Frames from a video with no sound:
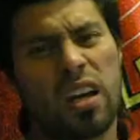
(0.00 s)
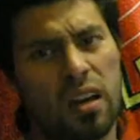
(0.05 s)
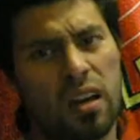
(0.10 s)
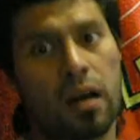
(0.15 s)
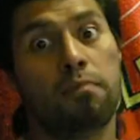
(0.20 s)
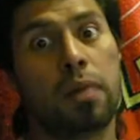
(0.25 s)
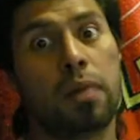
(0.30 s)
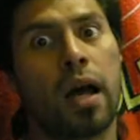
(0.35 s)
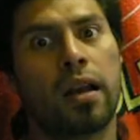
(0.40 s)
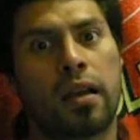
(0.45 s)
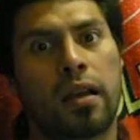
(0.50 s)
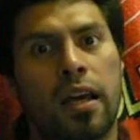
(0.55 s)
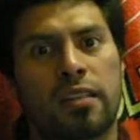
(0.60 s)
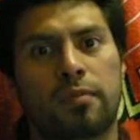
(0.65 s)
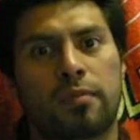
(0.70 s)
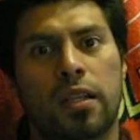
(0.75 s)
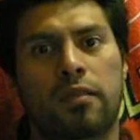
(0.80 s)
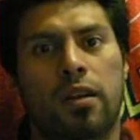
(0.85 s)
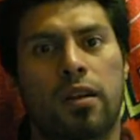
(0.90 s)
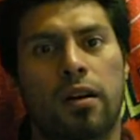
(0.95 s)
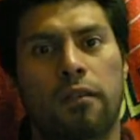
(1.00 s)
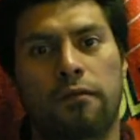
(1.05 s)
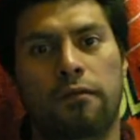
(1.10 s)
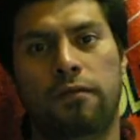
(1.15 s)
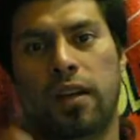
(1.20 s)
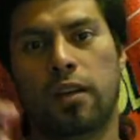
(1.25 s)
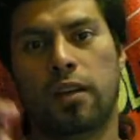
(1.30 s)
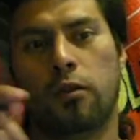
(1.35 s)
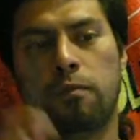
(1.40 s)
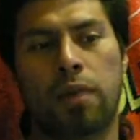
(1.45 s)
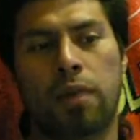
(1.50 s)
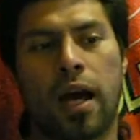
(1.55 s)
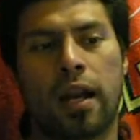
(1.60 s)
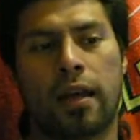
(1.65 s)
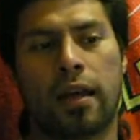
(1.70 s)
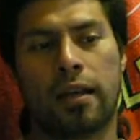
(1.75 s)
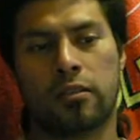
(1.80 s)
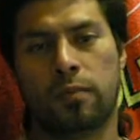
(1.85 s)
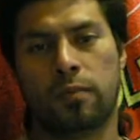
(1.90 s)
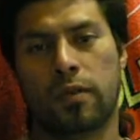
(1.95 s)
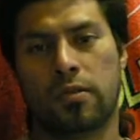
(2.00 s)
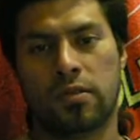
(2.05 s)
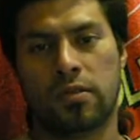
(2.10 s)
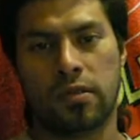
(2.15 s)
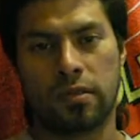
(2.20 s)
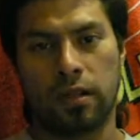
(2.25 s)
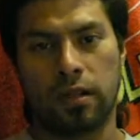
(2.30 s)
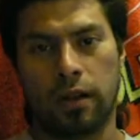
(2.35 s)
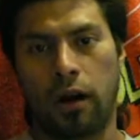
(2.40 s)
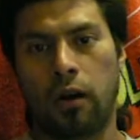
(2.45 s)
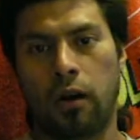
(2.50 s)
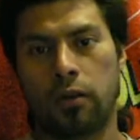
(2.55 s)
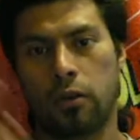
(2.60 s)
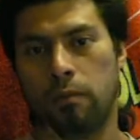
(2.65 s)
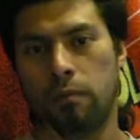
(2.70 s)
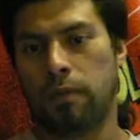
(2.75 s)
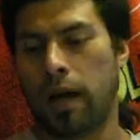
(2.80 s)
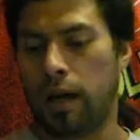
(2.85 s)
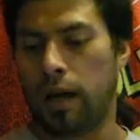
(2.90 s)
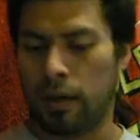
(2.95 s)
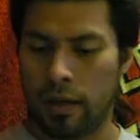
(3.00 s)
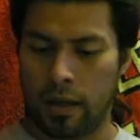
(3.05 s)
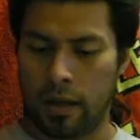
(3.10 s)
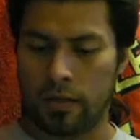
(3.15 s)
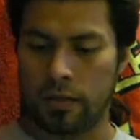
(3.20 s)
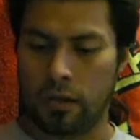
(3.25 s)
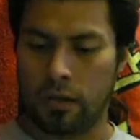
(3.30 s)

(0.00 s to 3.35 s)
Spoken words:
Yeah, a podcast, believe it or not. A video podcast as opposed to just an audio podcast.